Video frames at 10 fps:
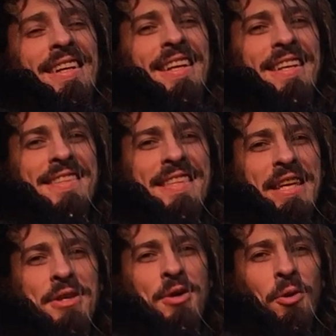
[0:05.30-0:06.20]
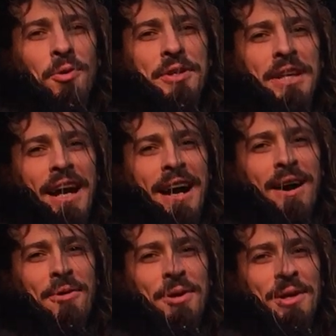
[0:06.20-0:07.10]
It is the golden
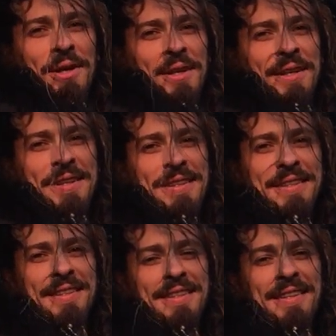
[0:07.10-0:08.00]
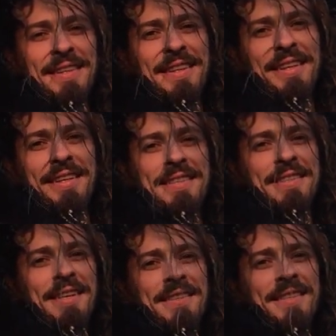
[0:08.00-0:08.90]
hour, the
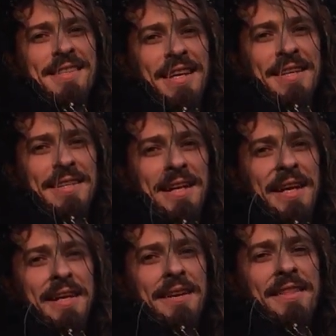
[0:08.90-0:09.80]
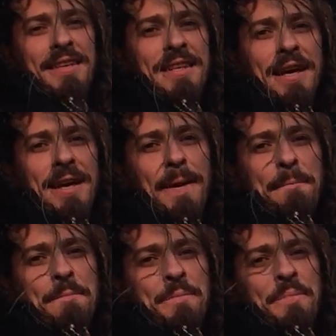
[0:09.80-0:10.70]
sunset end of the day
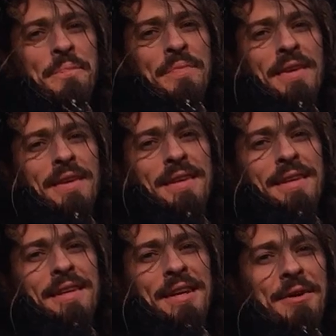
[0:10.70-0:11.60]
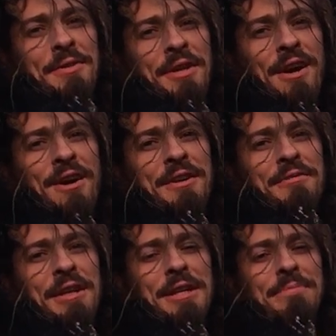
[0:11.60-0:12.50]
here in the Garden
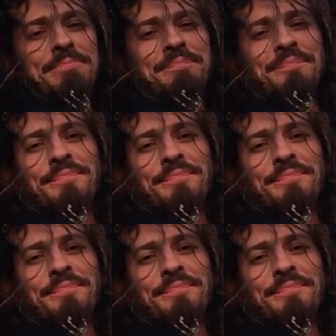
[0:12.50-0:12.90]
of Eden.